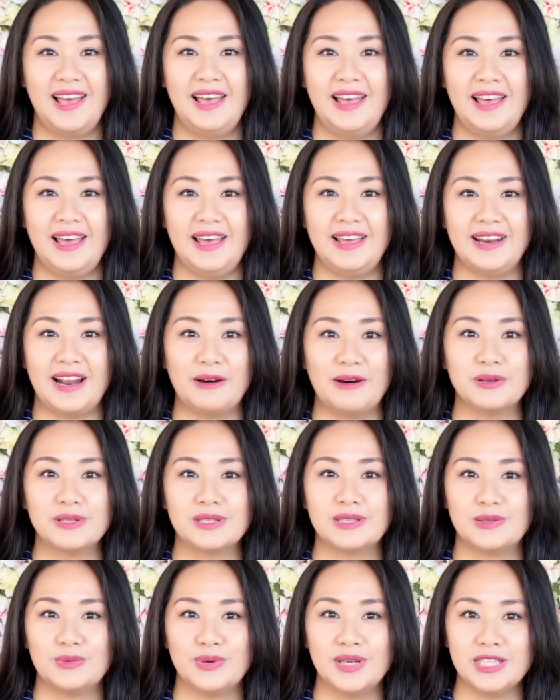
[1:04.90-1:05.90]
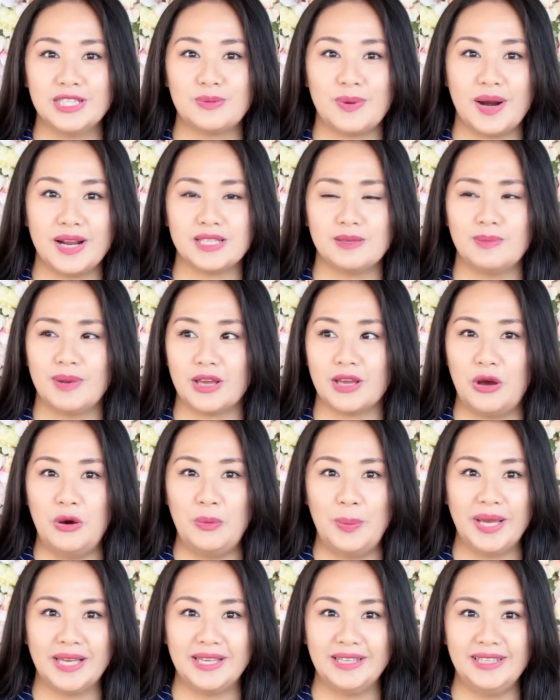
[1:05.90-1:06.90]
And I was really surprised. I'm like, oh
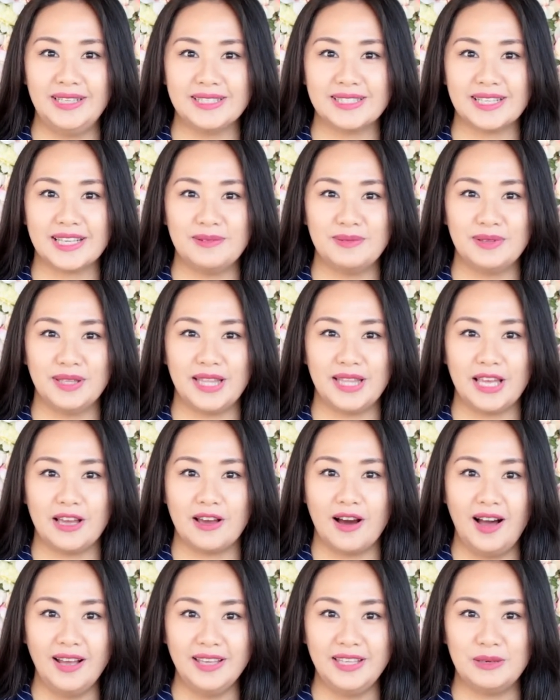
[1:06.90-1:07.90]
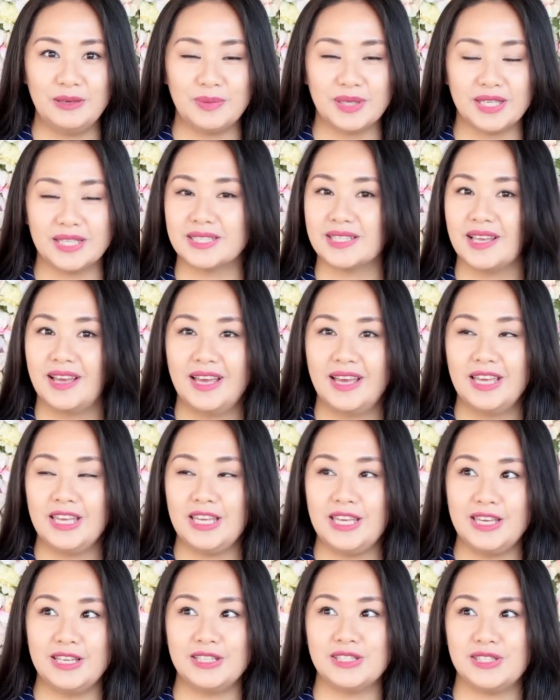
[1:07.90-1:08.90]
my goodness, I can't believe they got him because
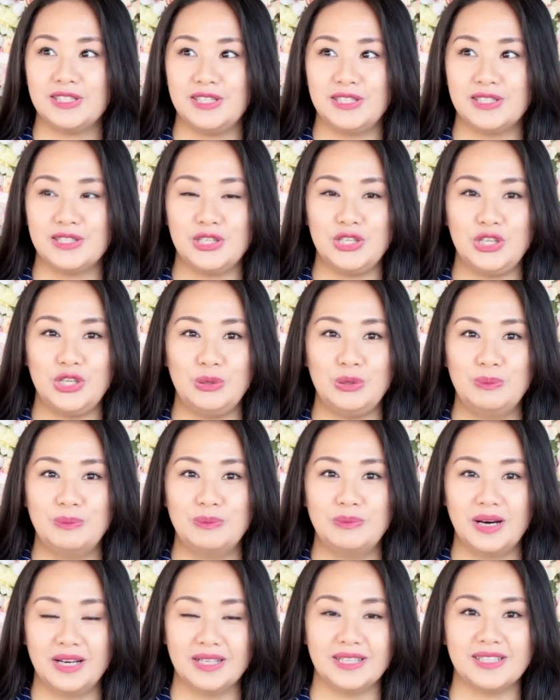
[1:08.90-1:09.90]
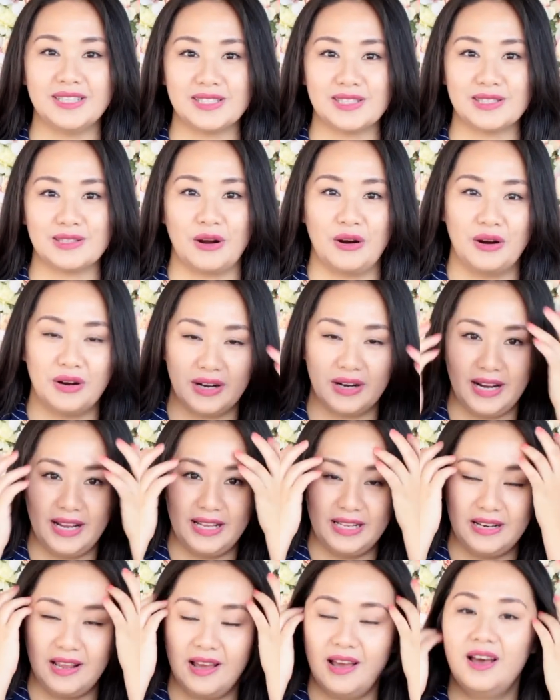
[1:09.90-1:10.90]
he is this humongous star
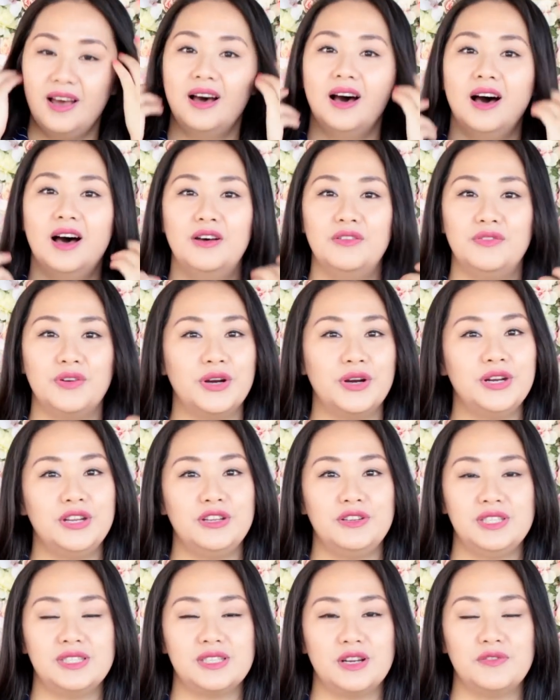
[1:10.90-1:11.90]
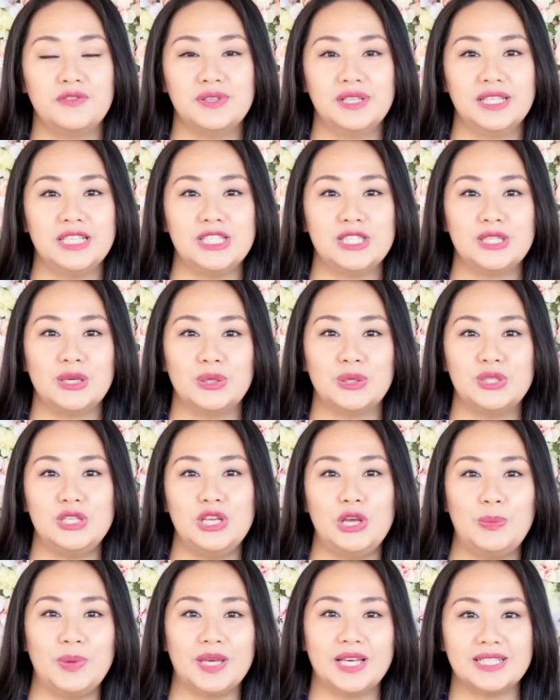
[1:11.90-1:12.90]
and uh, very deservingly so
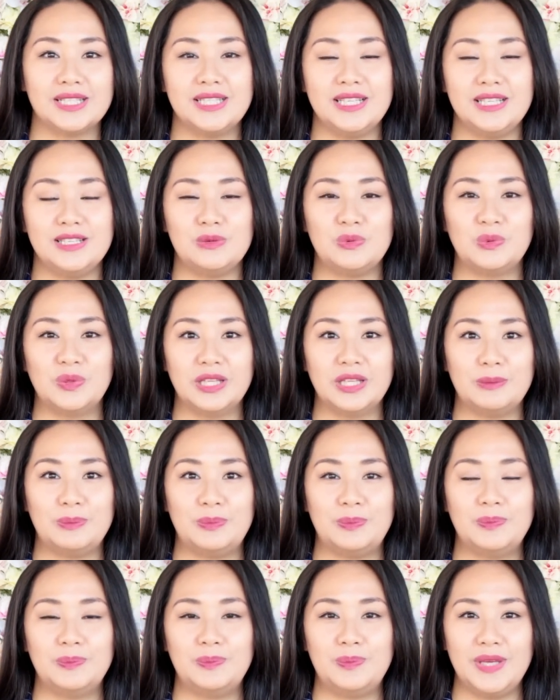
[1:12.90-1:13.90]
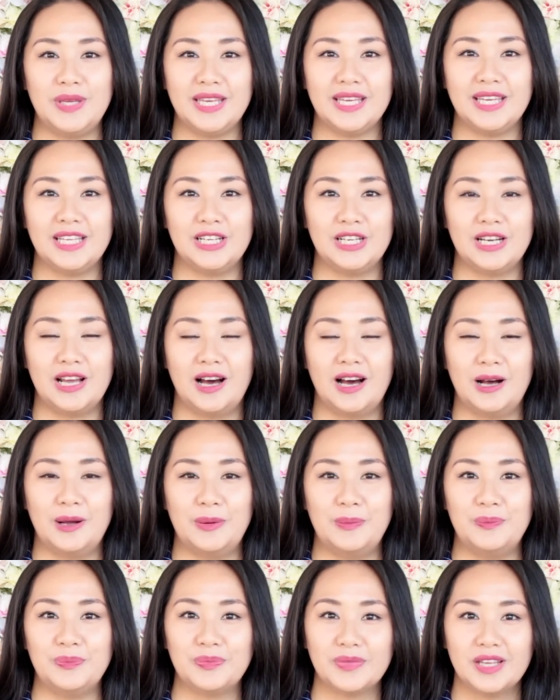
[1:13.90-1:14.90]
too because he's really big in
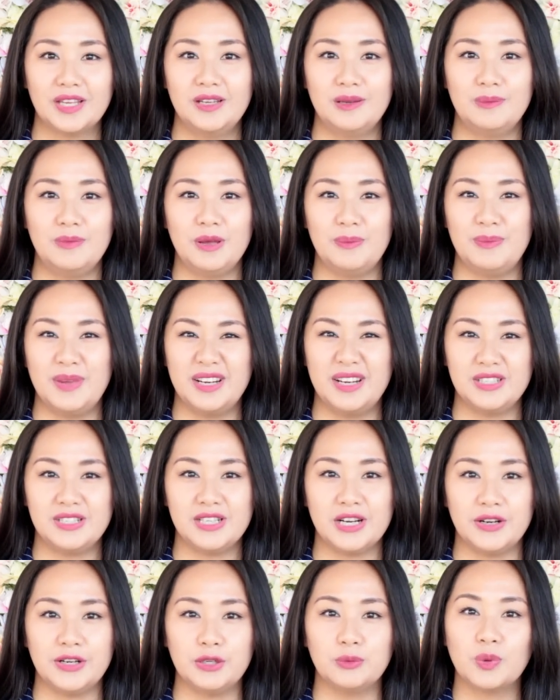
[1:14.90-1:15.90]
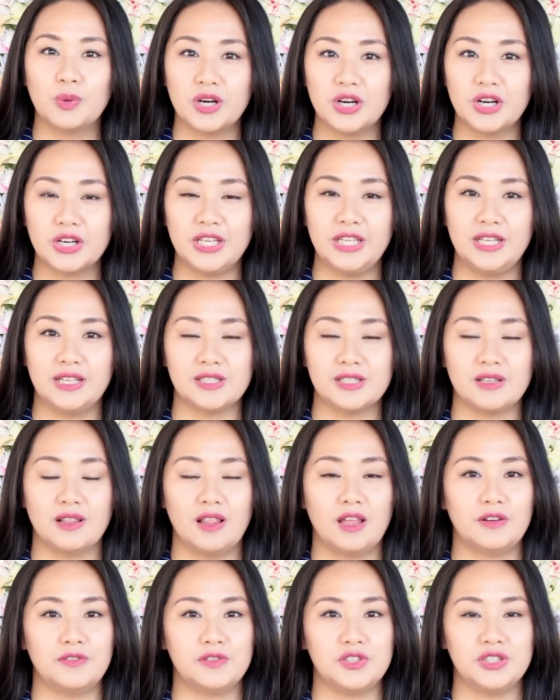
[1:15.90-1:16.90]
um, humanitarian work. He does a
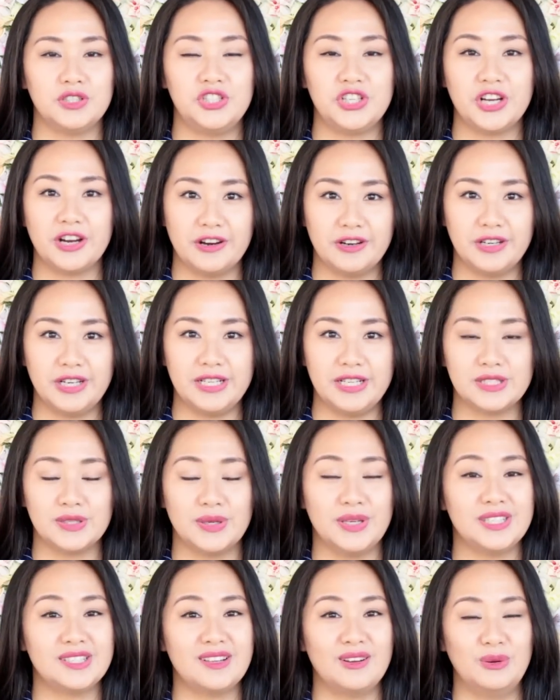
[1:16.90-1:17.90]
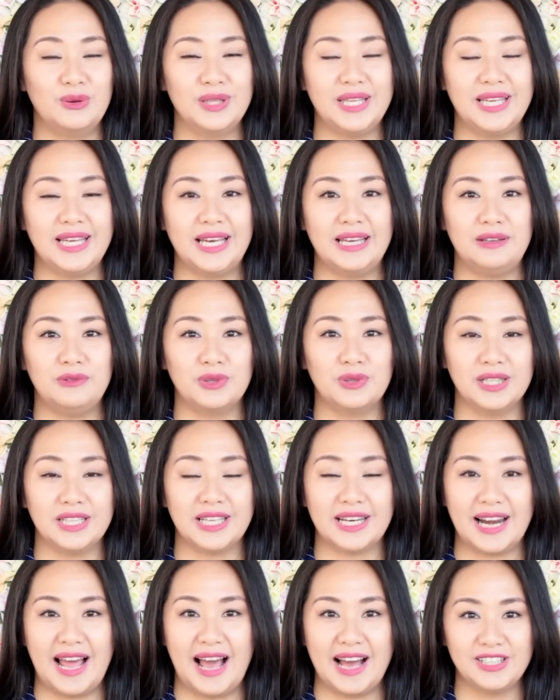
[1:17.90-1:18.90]
lot of charity. So he's not only a really
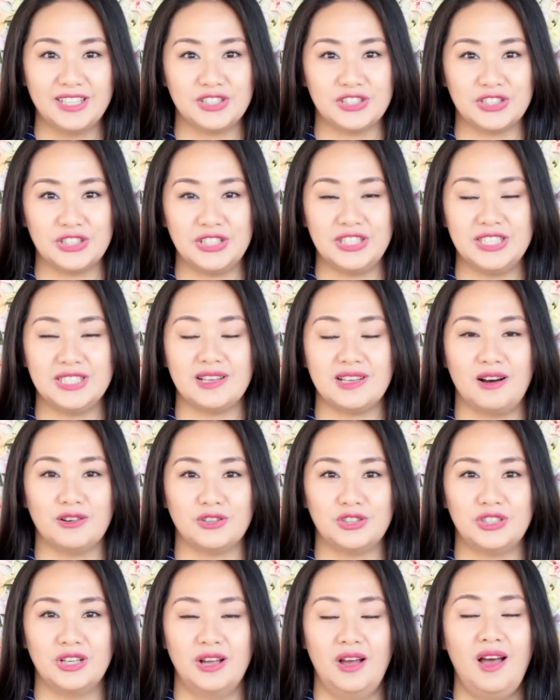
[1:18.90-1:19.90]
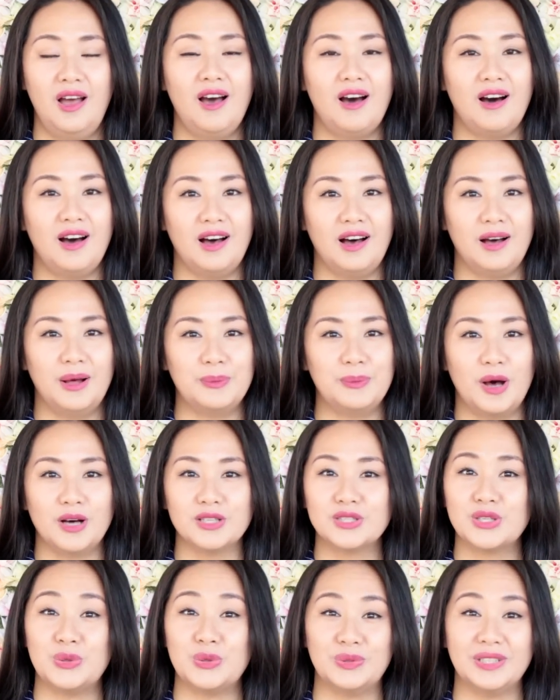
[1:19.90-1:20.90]
good actor, he's also, um,
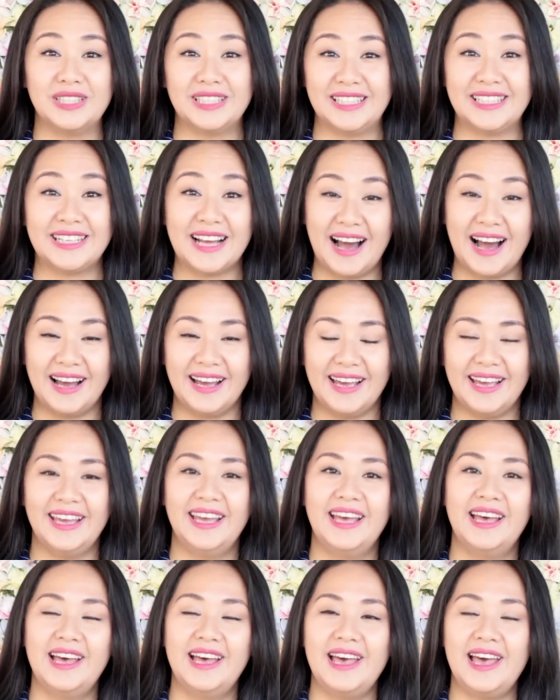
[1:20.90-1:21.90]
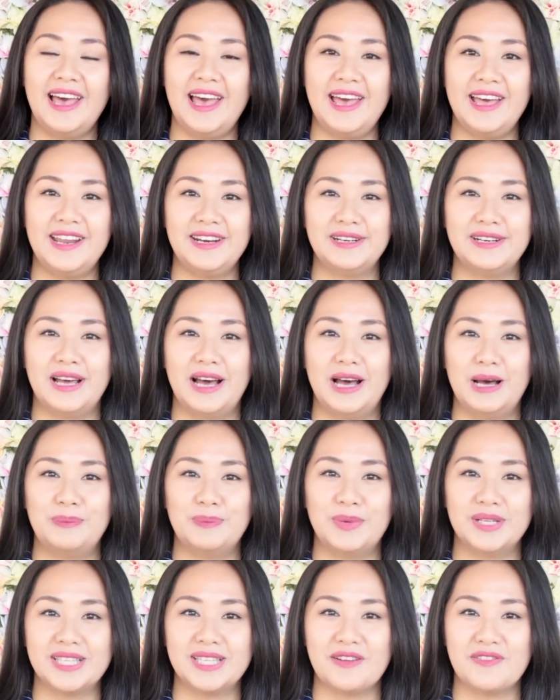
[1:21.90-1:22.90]
also a really good guy. And um,
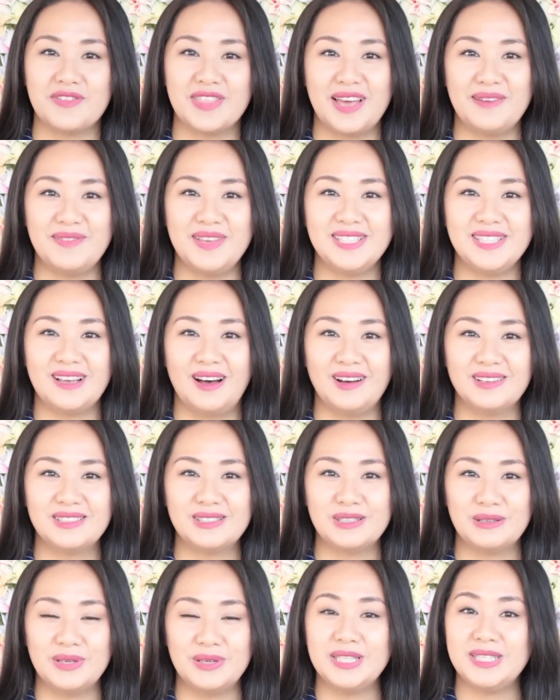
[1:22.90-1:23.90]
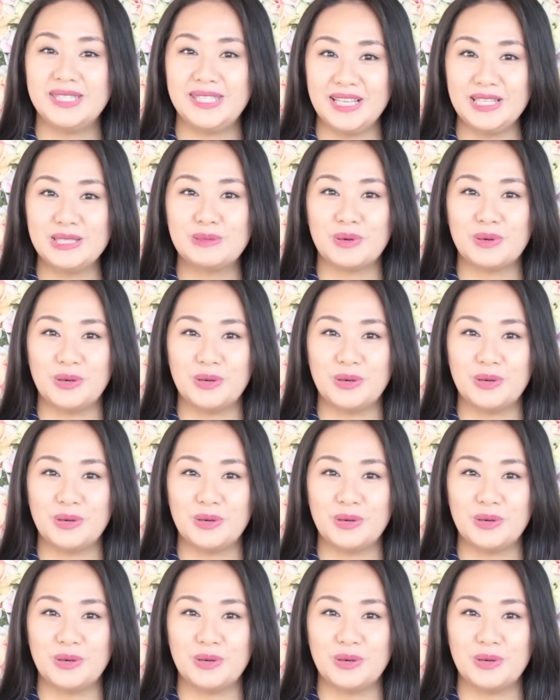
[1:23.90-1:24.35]
aside from that, he's also, he sings pretty